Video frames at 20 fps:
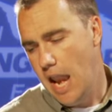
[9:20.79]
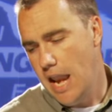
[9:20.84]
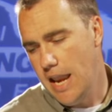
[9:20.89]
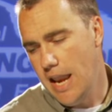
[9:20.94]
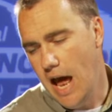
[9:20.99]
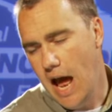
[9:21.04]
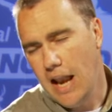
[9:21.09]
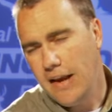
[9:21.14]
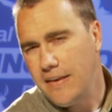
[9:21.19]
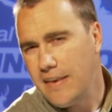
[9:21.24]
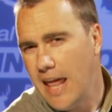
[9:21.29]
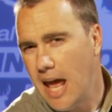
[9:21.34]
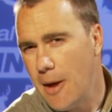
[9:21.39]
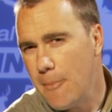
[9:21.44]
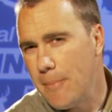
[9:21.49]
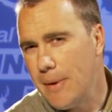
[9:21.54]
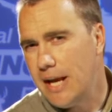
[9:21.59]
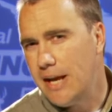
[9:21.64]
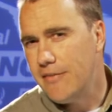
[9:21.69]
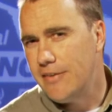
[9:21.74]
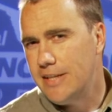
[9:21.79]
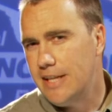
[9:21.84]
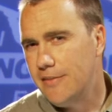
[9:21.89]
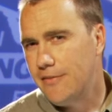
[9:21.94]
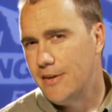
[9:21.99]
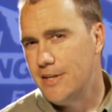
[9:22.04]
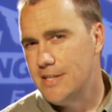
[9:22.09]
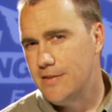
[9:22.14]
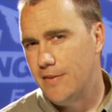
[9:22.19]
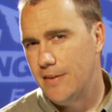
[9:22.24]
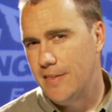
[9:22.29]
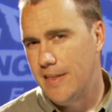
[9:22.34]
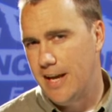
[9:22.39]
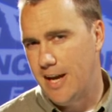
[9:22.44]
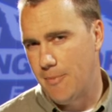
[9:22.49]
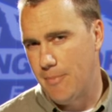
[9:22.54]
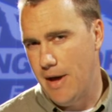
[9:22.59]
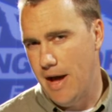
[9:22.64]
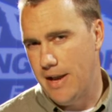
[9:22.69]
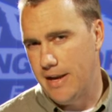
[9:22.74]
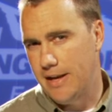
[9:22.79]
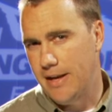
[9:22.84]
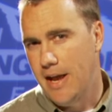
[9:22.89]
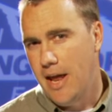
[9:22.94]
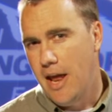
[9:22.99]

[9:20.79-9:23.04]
Not that big of a difference if you think about it.